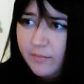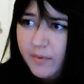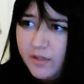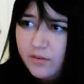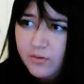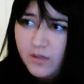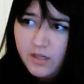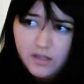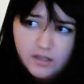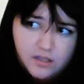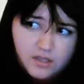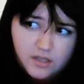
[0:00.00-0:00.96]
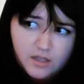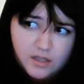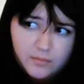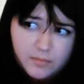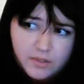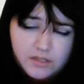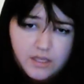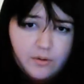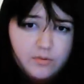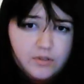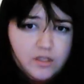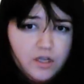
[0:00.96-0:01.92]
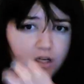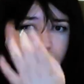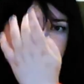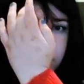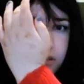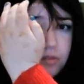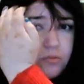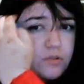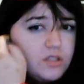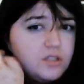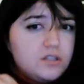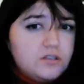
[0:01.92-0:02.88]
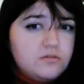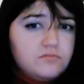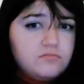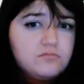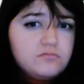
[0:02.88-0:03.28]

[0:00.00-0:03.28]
by the way. I would not look good with it.